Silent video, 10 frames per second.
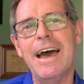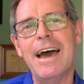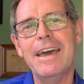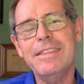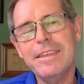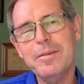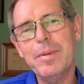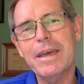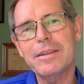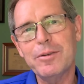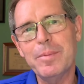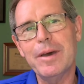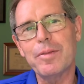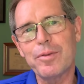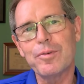I think back to
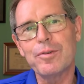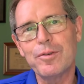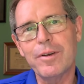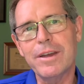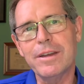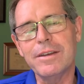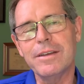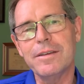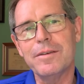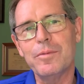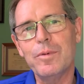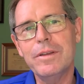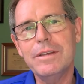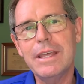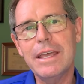about third grade.
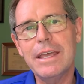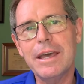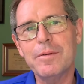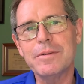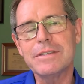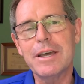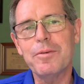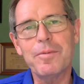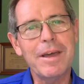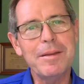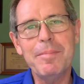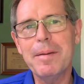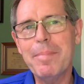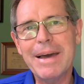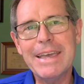One day I was out riding
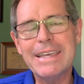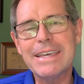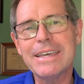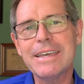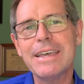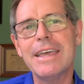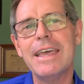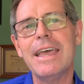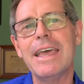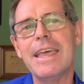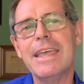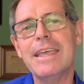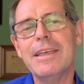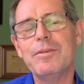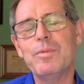my bike
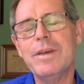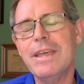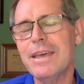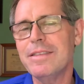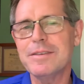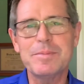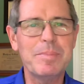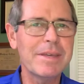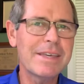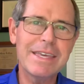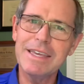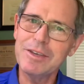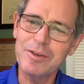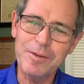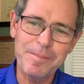and we had this big
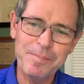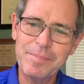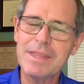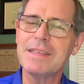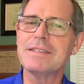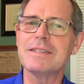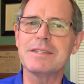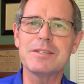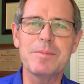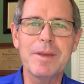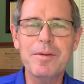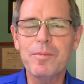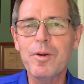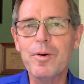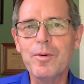hill. It's a cement
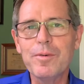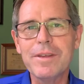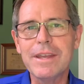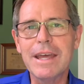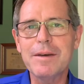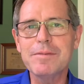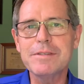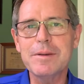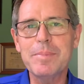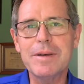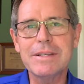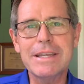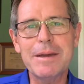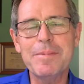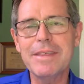road and I was up on
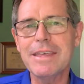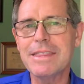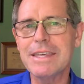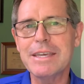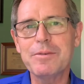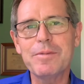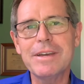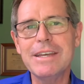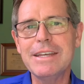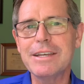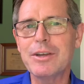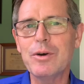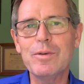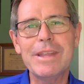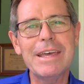top of that thing ready to
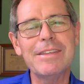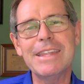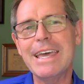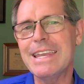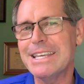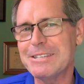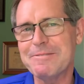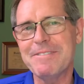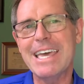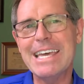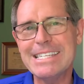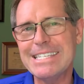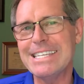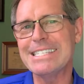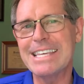go down that as
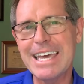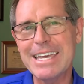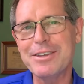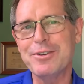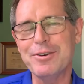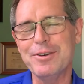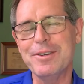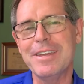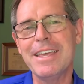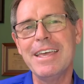fast as I could.